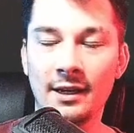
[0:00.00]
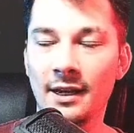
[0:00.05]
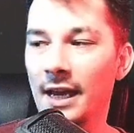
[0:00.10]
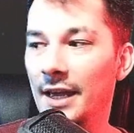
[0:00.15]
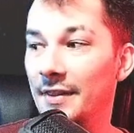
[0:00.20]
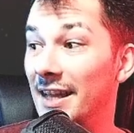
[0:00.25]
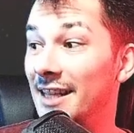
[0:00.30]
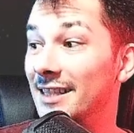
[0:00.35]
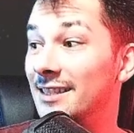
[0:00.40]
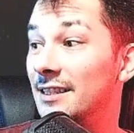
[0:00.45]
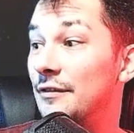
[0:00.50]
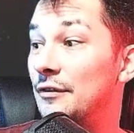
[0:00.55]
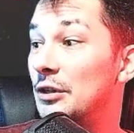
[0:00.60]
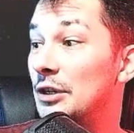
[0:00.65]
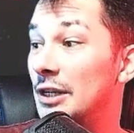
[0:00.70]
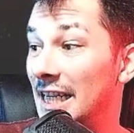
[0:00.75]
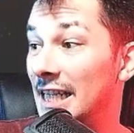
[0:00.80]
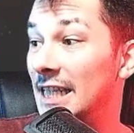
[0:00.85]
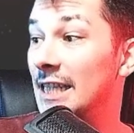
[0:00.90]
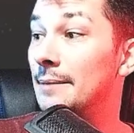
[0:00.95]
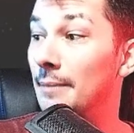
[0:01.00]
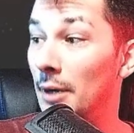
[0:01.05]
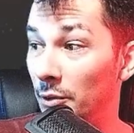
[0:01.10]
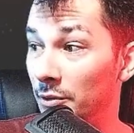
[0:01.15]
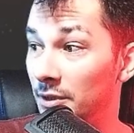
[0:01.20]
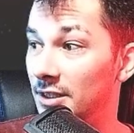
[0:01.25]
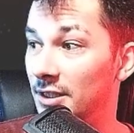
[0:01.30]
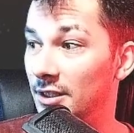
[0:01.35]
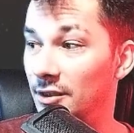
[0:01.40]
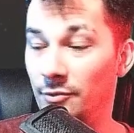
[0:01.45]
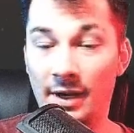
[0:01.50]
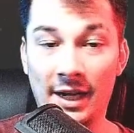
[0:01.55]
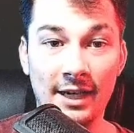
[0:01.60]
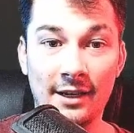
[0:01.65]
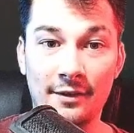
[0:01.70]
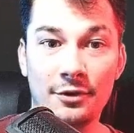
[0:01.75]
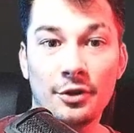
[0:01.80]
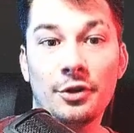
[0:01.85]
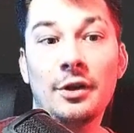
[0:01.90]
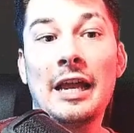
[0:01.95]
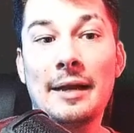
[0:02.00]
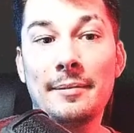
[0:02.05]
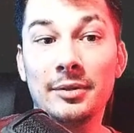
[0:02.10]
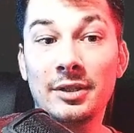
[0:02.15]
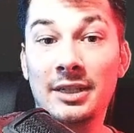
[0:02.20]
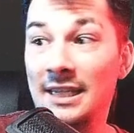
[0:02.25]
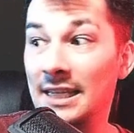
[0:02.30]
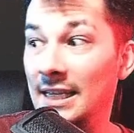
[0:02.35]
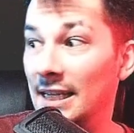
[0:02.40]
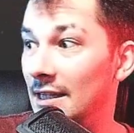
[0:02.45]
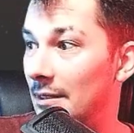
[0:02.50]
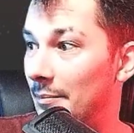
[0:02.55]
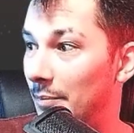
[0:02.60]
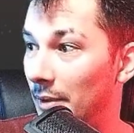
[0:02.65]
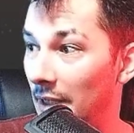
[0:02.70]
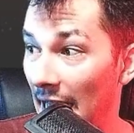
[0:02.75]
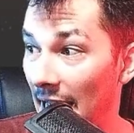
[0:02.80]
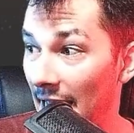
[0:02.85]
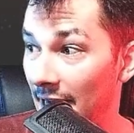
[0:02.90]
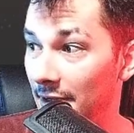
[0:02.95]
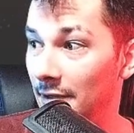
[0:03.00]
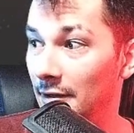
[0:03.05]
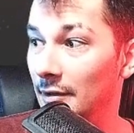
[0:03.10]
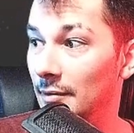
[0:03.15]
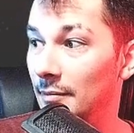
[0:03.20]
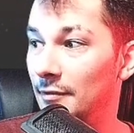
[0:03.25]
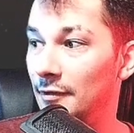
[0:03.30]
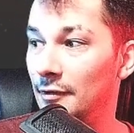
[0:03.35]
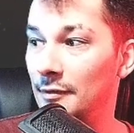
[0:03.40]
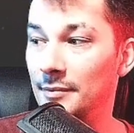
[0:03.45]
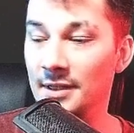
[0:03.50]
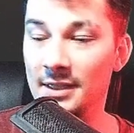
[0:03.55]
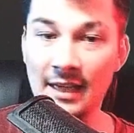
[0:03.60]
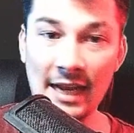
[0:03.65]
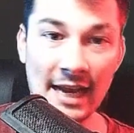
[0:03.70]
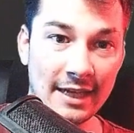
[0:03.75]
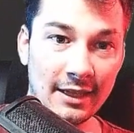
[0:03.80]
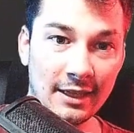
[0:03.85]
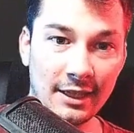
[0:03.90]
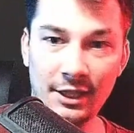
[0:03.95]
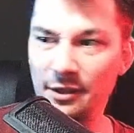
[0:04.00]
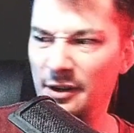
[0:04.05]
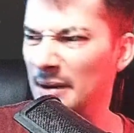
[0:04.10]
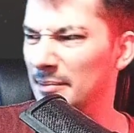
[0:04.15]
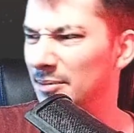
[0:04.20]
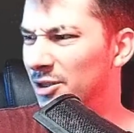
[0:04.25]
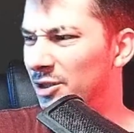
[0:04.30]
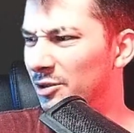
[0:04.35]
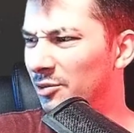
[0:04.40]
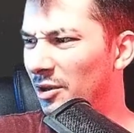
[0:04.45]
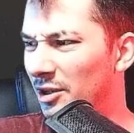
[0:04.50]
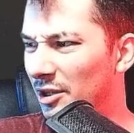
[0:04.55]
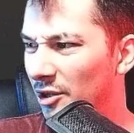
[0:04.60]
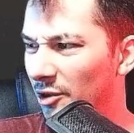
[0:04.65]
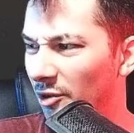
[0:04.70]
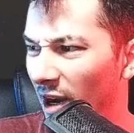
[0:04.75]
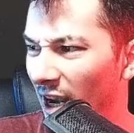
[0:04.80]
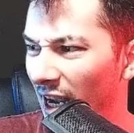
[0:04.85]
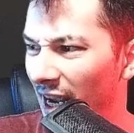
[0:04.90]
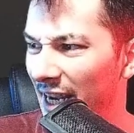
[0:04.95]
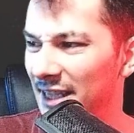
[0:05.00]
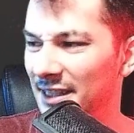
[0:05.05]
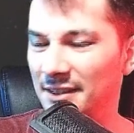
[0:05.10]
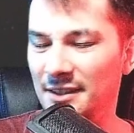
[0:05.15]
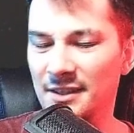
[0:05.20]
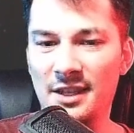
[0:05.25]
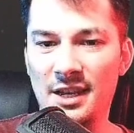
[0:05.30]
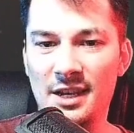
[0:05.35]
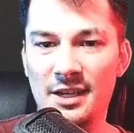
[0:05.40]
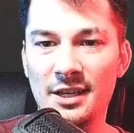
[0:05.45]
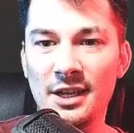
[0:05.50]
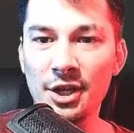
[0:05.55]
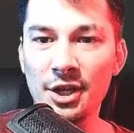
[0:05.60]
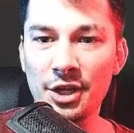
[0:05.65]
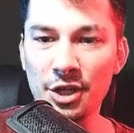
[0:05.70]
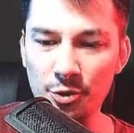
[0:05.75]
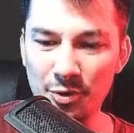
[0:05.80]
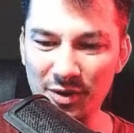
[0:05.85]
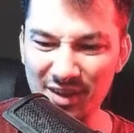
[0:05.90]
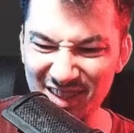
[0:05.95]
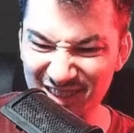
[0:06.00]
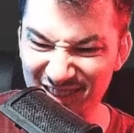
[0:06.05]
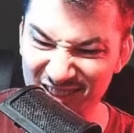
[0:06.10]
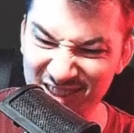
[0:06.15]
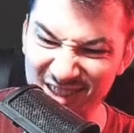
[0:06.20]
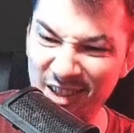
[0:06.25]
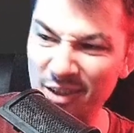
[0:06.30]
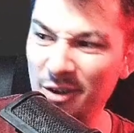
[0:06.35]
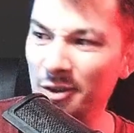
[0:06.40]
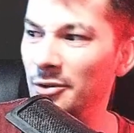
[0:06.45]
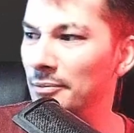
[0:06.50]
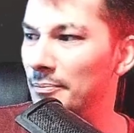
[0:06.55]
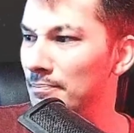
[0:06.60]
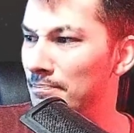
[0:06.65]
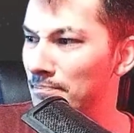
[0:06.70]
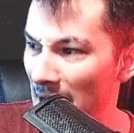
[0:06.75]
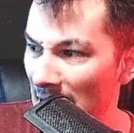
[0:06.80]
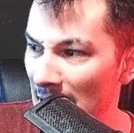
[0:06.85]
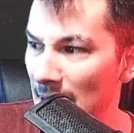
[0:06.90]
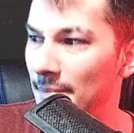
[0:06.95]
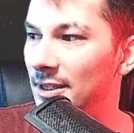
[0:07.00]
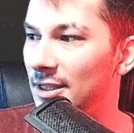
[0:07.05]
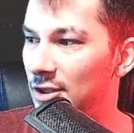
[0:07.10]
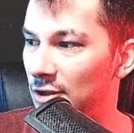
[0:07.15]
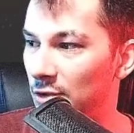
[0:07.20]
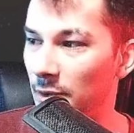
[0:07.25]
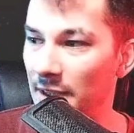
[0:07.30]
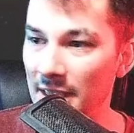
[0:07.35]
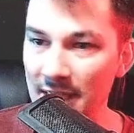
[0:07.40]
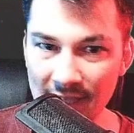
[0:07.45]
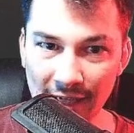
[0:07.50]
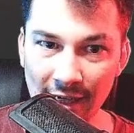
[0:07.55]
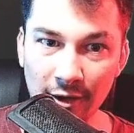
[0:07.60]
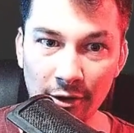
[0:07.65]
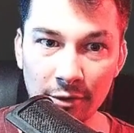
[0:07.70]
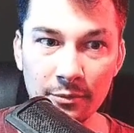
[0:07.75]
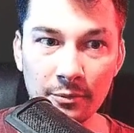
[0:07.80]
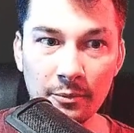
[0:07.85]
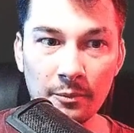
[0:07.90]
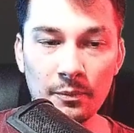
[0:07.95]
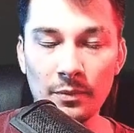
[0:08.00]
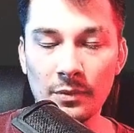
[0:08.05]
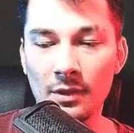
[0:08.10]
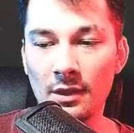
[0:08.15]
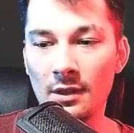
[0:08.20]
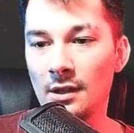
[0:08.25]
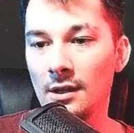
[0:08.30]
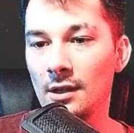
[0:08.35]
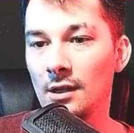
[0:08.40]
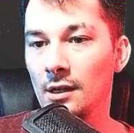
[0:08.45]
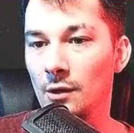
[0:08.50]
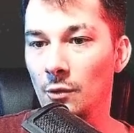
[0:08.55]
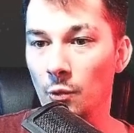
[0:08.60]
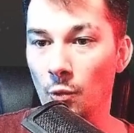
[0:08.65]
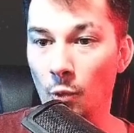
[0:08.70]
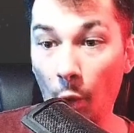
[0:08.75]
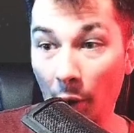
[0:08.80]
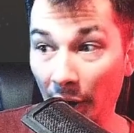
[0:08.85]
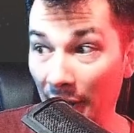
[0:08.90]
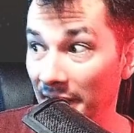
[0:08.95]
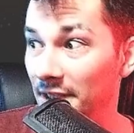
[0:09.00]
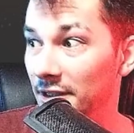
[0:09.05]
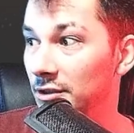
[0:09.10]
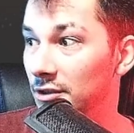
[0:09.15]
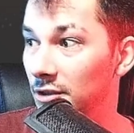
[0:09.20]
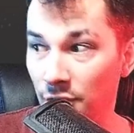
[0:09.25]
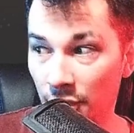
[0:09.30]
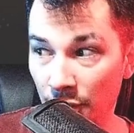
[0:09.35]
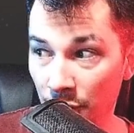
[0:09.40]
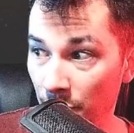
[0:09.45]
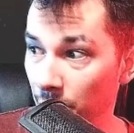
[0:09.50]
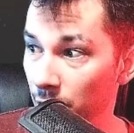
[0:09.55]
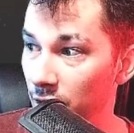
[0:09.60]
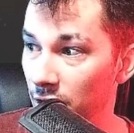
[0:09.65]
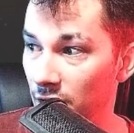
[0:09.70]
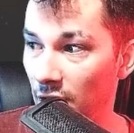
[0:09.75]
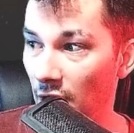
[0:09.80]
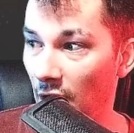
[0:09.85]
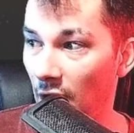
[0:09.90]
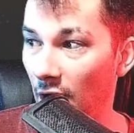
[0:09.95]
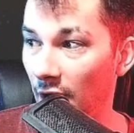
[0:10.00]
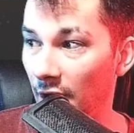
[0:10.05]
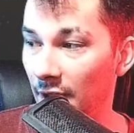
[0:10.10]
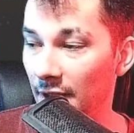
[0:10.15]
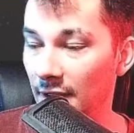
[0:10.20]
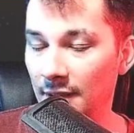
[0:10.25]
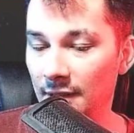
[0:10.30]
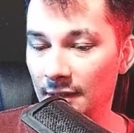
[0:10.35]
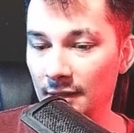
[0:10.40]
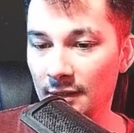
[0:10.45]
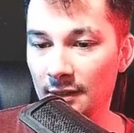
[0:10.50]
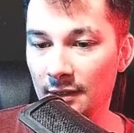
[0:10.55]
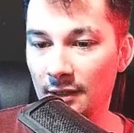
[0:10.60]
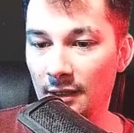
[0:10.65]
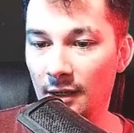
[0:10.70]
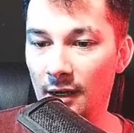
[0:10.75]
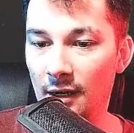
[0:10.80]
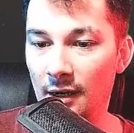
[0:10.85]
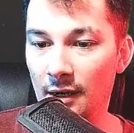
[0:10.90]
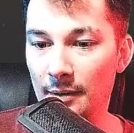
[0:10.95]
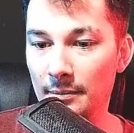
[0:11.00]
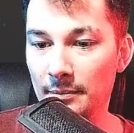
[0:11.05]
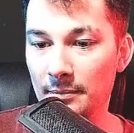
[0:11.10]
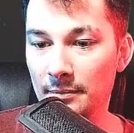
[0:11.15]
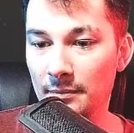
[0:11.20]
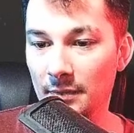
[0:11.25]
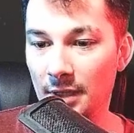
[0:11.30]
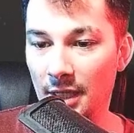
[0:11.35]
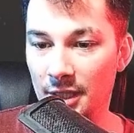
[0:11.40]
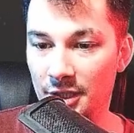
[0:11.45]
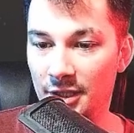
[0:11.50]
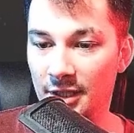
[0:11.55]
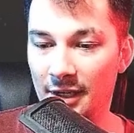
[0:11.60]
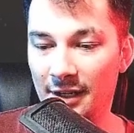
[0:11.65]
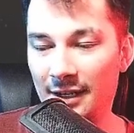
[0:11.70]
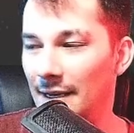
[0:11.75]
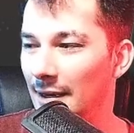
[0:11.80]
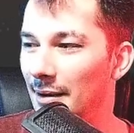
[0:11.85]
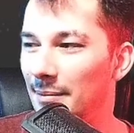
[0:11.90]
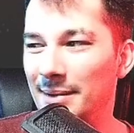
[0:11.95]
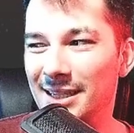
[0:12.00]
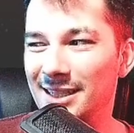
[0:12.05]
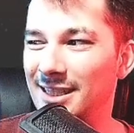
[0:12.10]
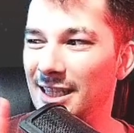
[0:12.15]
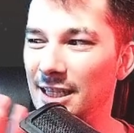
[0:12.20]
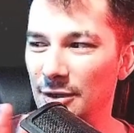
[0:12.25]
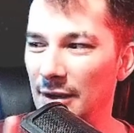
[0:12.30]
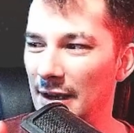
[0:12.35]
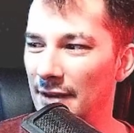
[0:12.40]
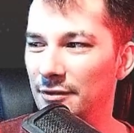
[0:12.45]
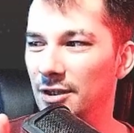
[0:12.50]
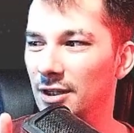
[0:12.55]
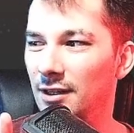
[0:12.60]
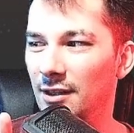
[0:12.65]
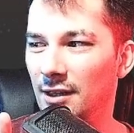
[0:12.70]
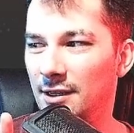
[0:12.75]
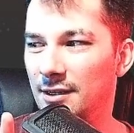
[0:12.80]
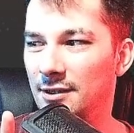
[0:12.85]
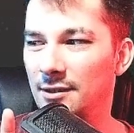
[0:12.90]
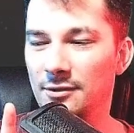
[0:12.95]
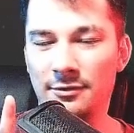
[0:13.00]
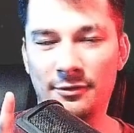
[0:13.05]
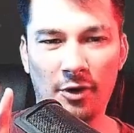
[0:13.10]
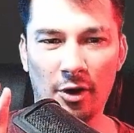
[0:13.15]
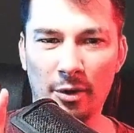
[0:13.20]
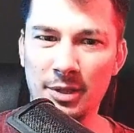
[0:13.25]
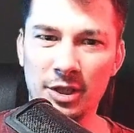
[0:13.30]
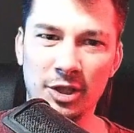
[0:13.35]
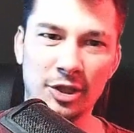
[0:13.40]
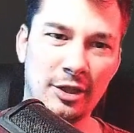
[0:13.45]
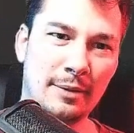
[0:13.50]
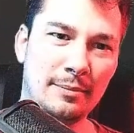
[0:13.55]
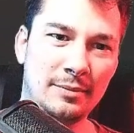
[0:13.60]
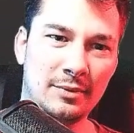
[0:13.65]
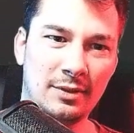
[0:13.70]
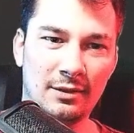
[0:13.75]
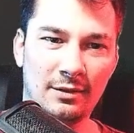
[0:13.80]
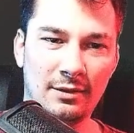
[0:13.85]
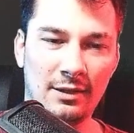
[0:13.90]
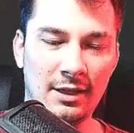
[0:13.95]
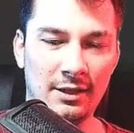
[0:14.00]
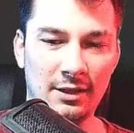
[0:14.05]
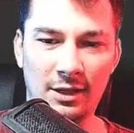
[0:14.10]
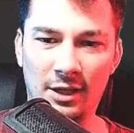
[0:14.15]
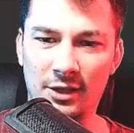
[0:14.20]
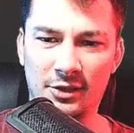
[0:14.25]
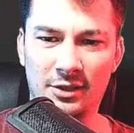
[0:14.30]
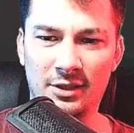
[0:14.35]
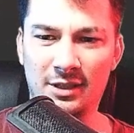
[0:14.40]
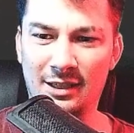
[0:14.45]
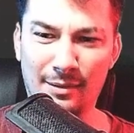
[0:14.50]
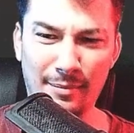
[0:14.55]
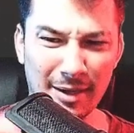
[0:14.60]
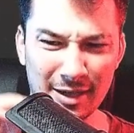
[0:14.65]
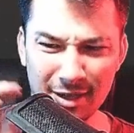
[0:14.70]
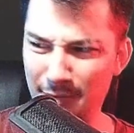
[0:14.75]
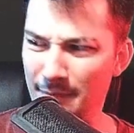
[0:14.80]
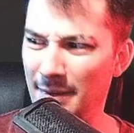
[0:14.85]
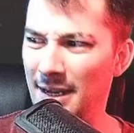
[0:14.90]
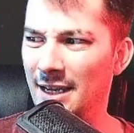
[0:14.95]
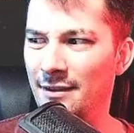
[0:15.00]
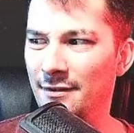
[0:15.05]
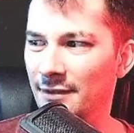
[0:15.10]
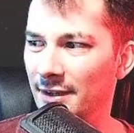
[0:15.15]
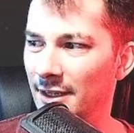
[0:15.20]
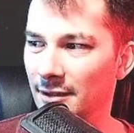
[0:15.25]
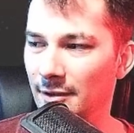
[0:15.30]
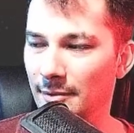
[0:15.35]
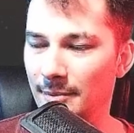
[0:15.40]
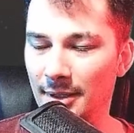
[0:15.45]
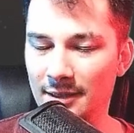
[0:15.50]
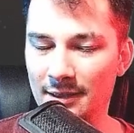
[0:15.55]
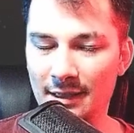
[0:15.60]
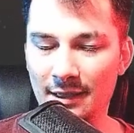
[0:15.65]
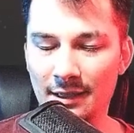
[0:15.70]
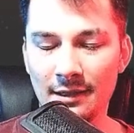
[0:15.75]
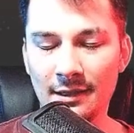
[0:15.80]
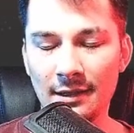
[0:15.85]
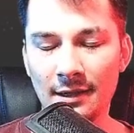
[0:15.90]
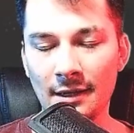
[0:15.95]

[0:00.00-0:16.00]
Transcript: And that's if you're getting the bonuses, right? If you're able to get the platinum from the daily, you're able to do all the grinds, and then you can still maybe squeeze out 1 2-star legendary. And I'm not saying you have good luck farming gems in dungeons, because I'm actually making a video about that.